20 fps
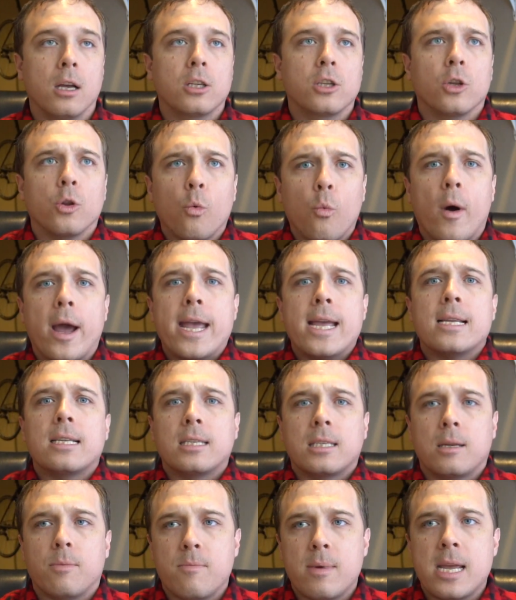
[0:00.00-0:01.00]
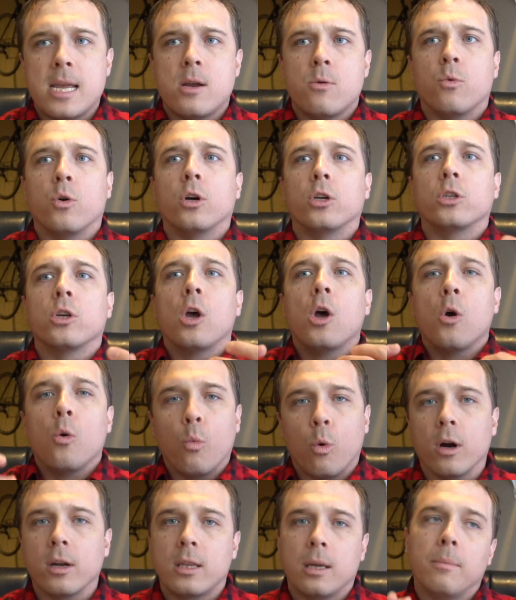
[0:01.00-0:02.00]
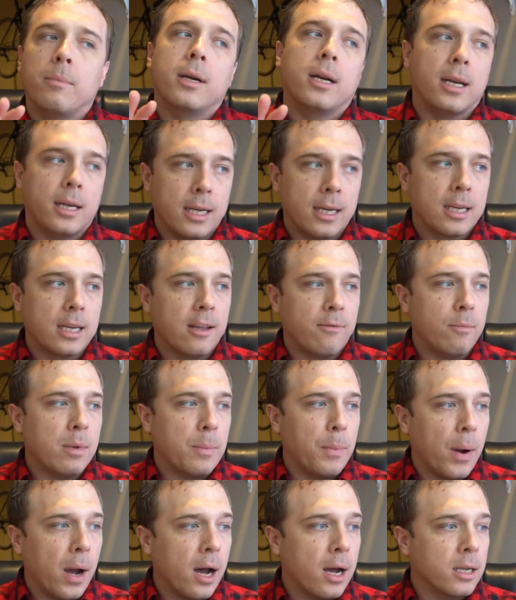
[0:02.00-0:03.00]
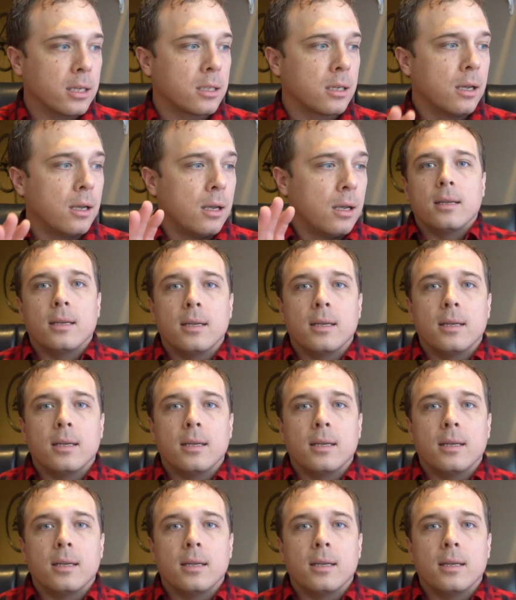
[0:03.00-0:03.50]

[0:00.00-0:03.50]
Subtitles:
So the weight to me was worth it, but it did give me pause.